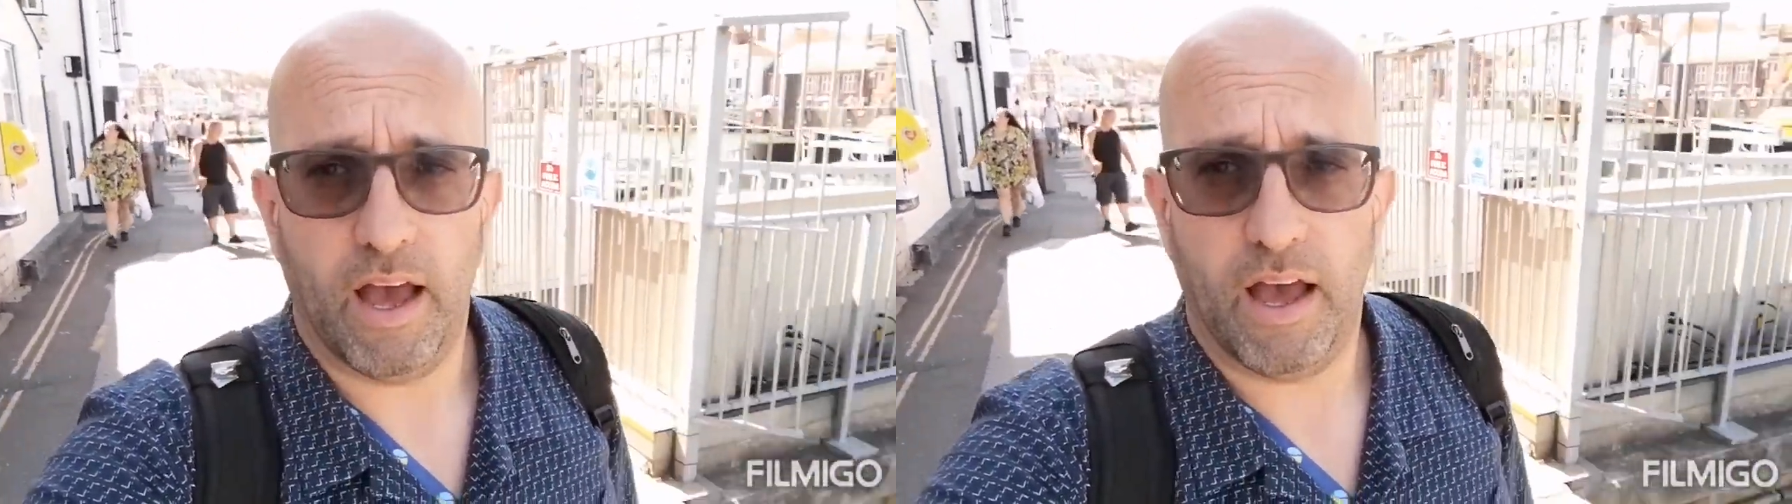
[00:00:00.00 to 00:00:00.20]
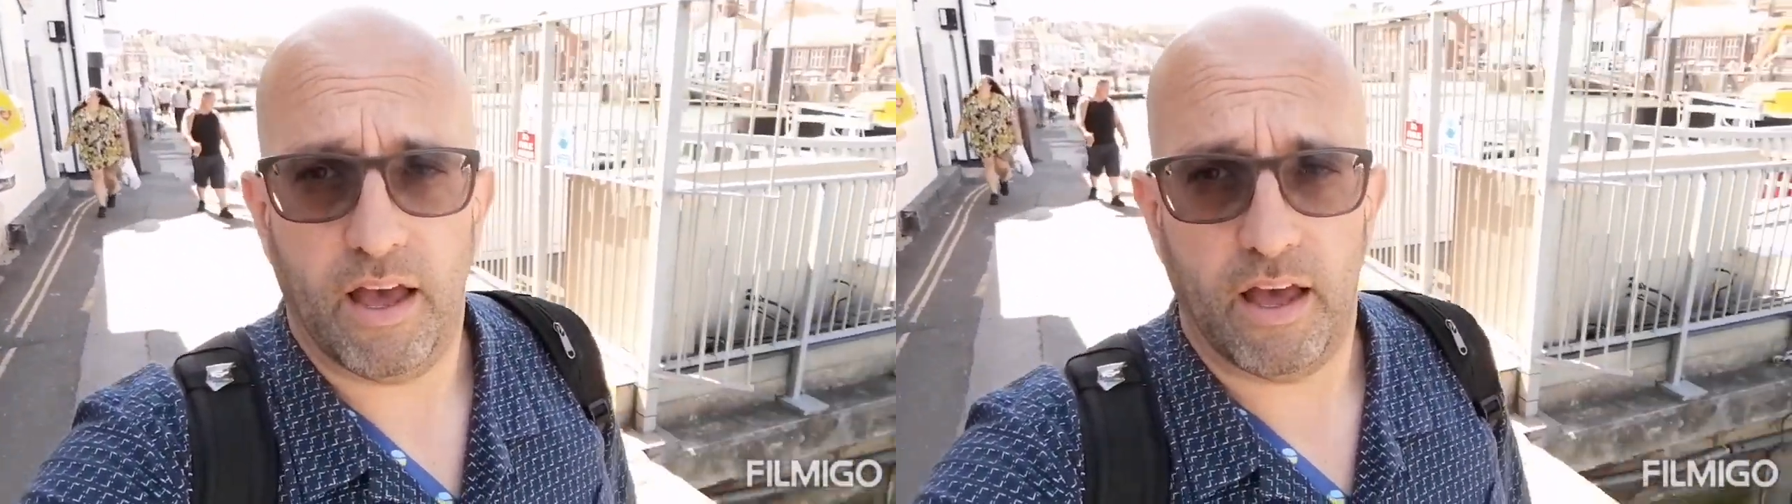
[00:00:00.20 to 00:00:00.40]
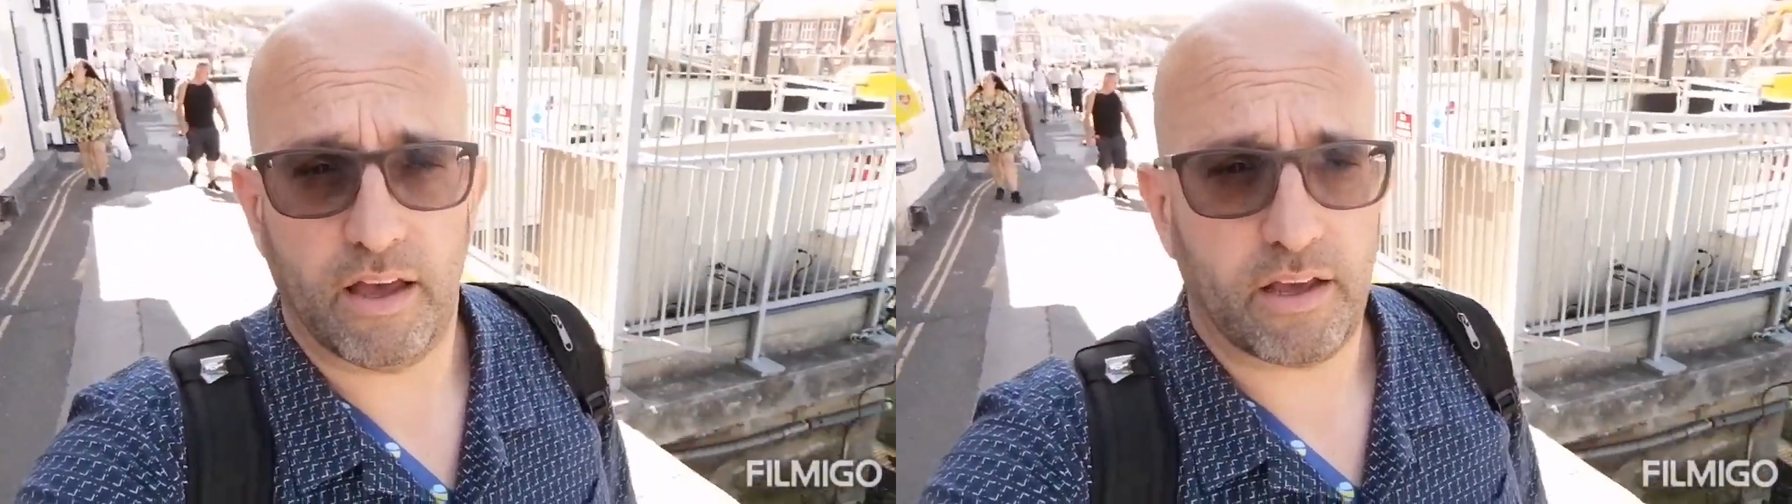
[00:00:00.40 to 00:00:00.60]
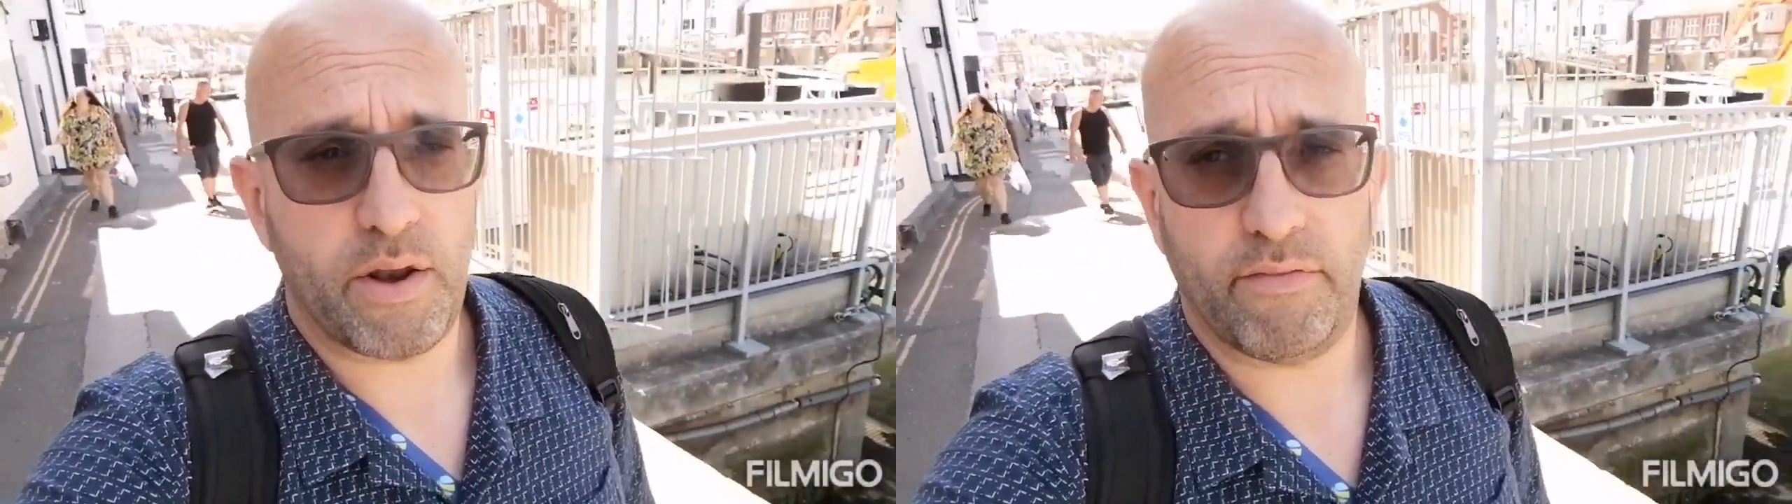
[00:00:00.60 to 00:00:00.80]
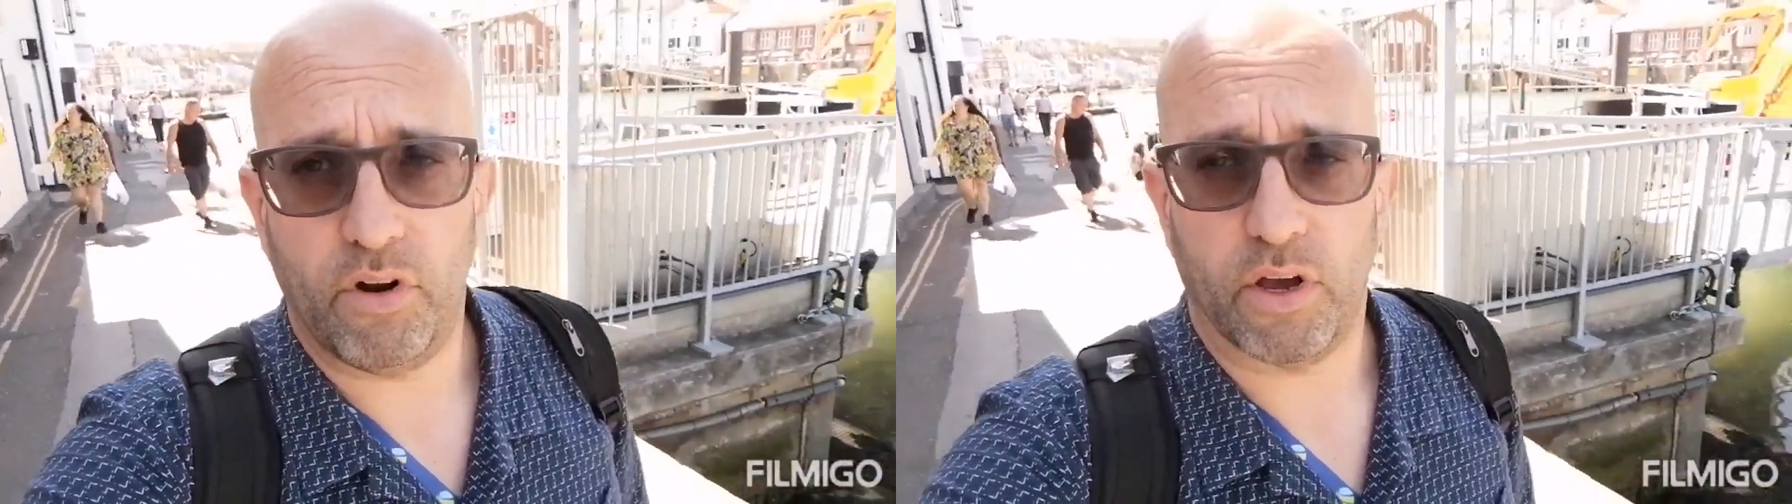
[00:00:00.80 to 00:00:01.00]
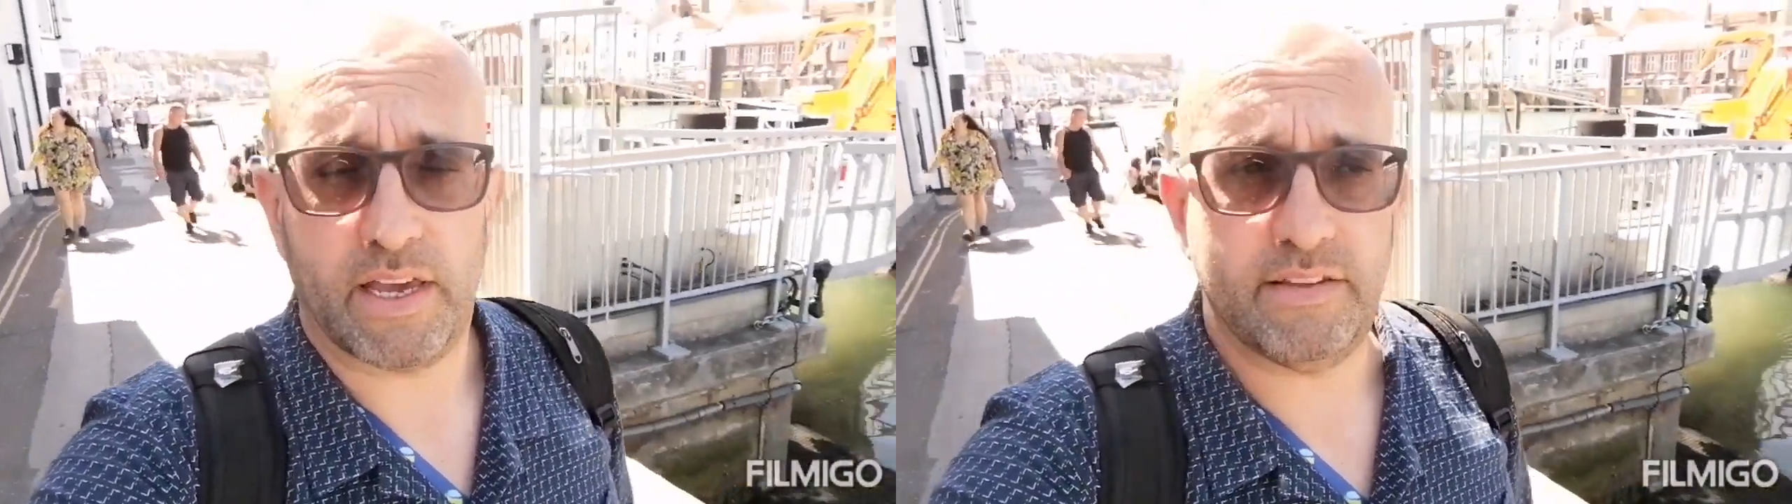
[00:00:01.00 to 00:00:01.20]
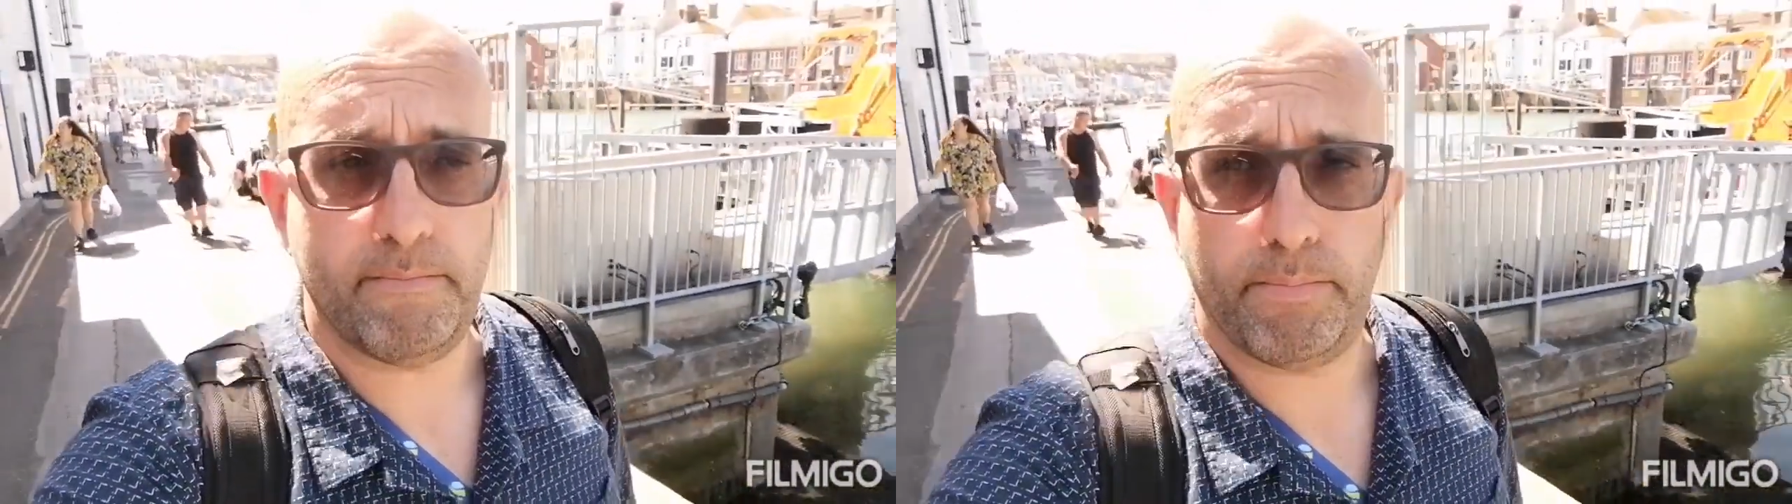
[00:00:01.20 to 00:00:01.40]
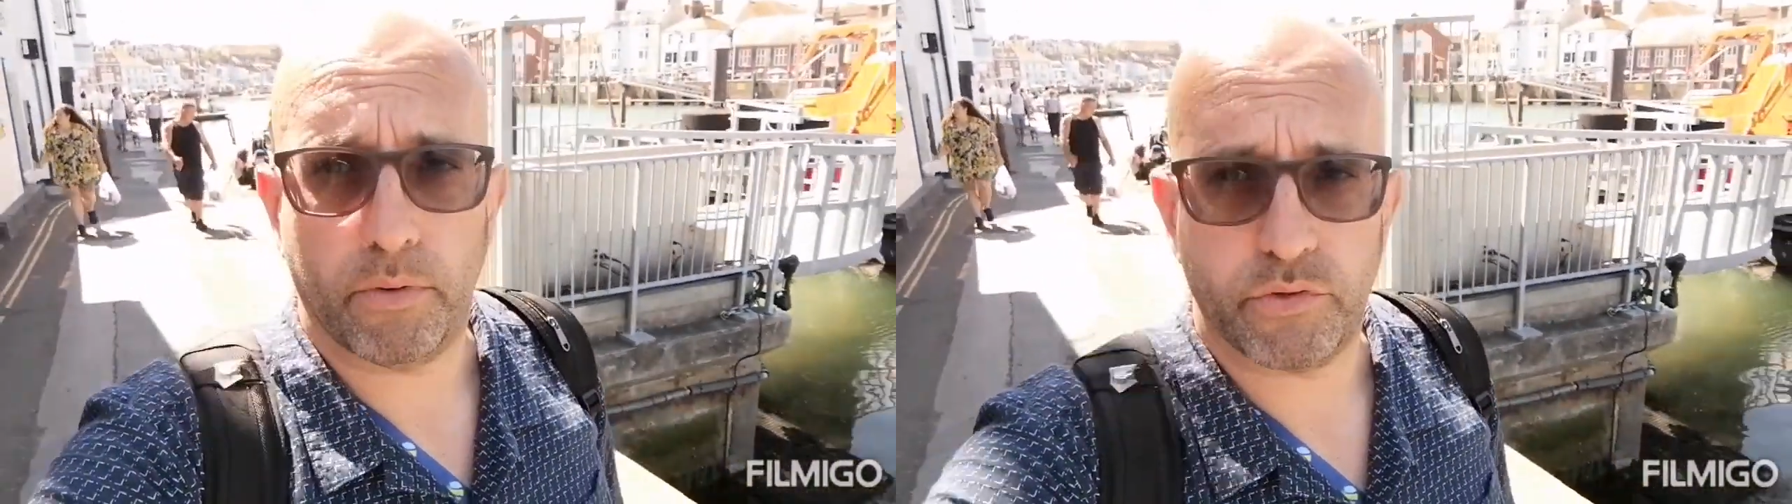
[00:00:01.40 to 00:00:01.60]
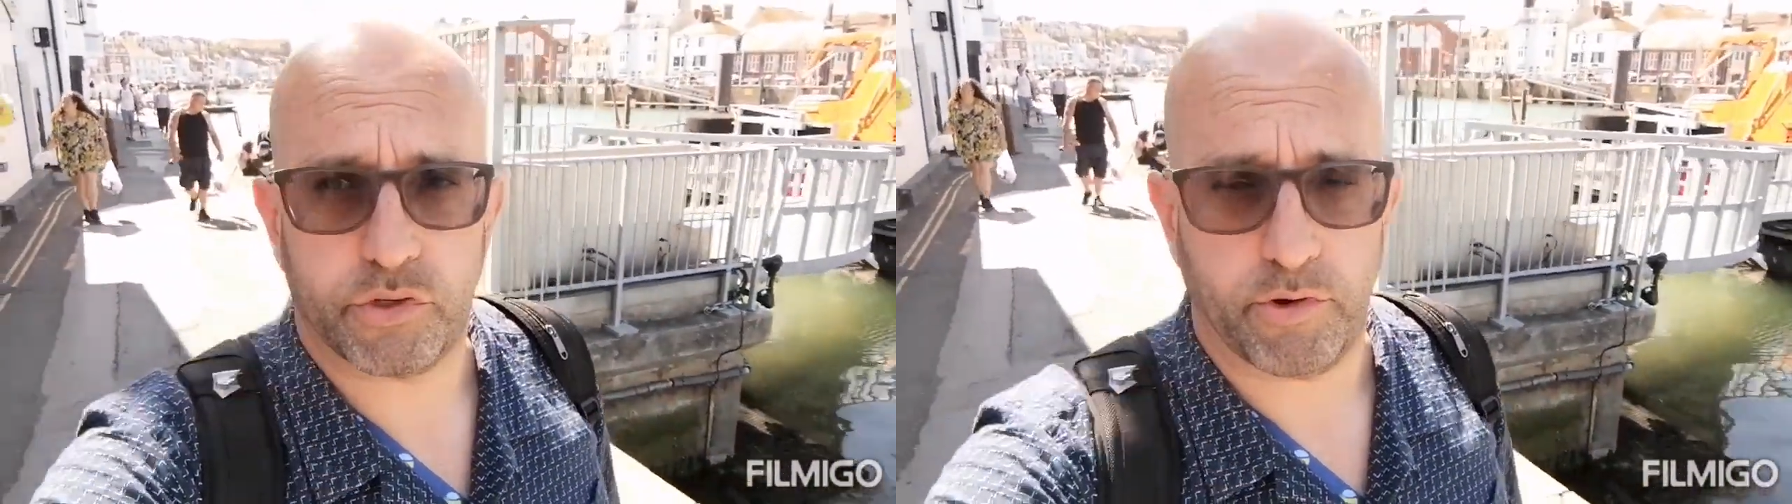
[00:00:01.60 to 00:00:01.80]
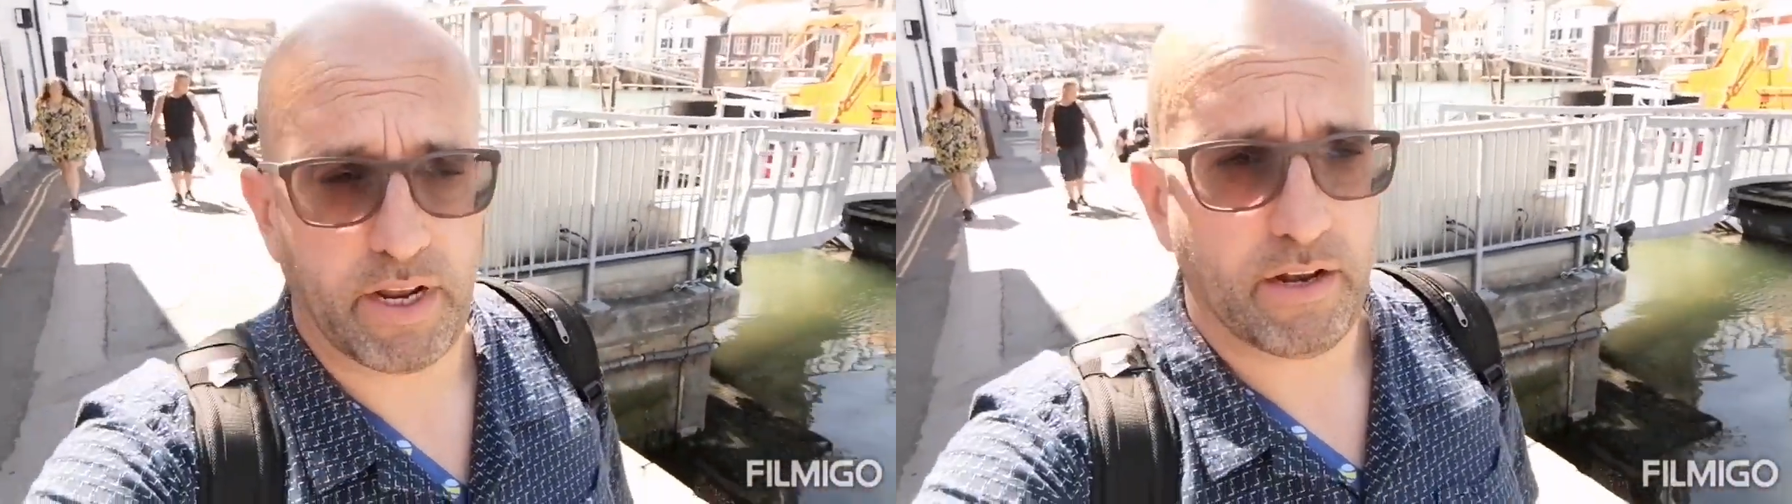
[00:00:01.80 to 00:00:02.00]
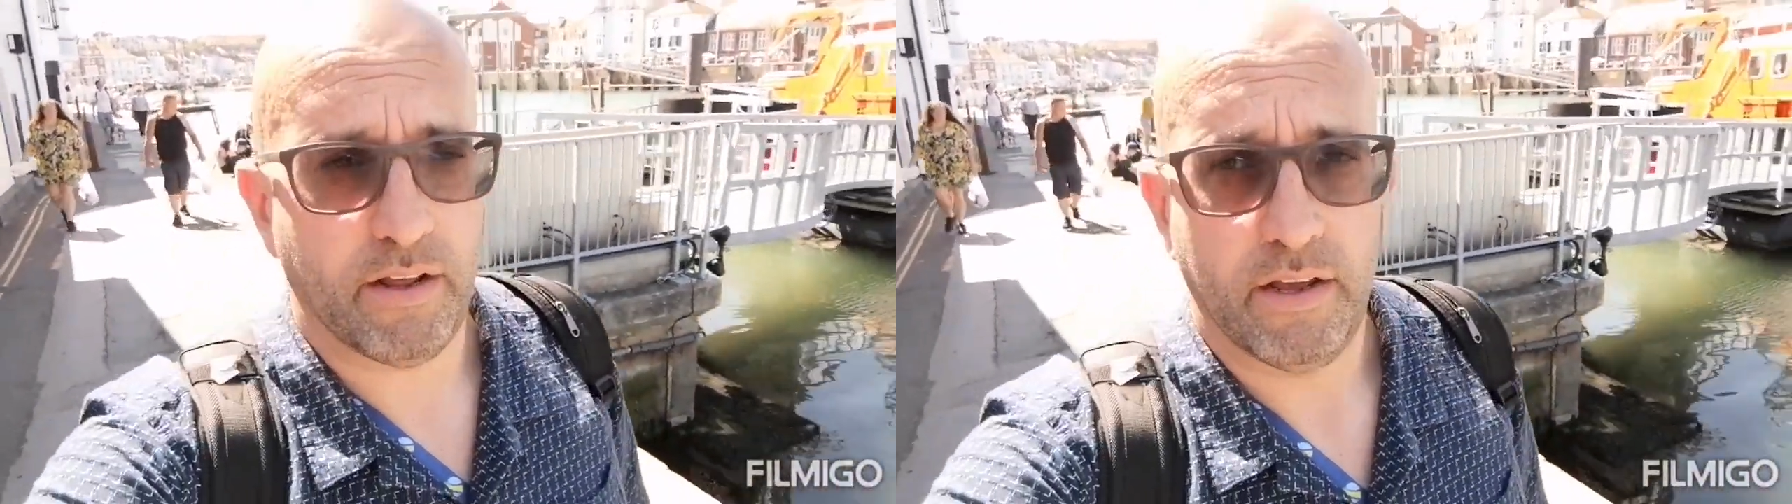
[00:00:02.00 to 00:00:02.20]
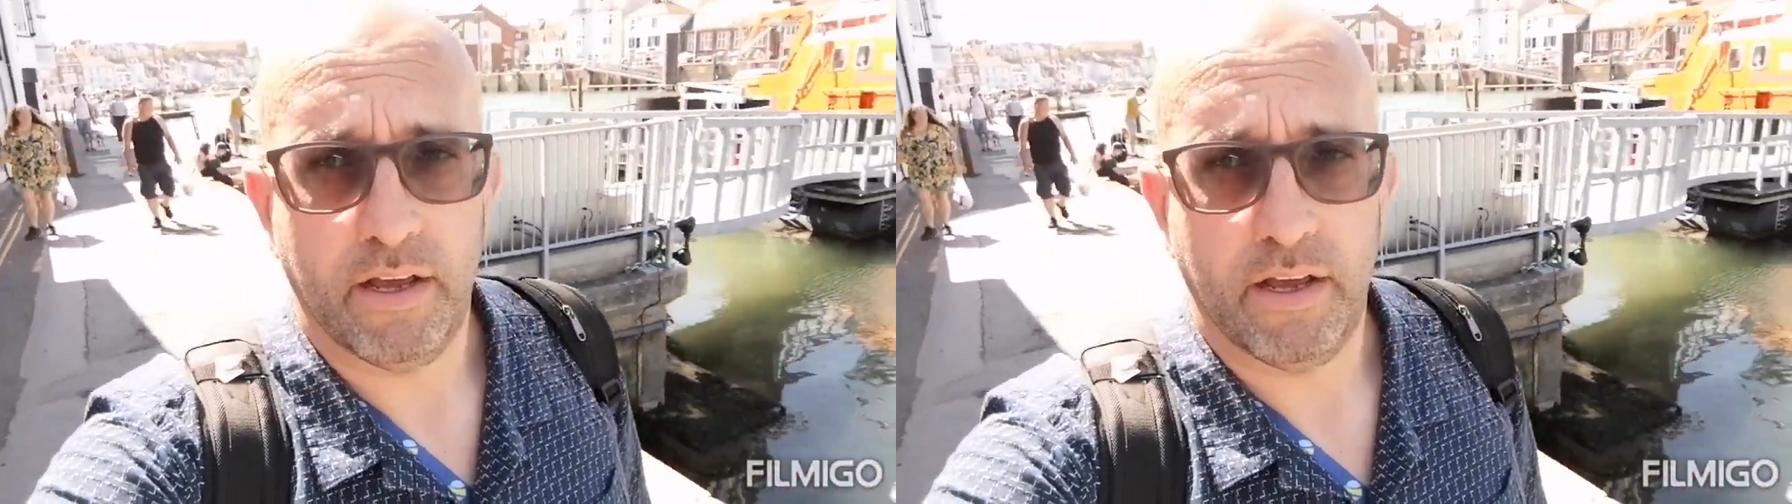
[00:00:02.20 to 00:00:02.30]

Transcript: uh, go and have a look. He's in Bond Street.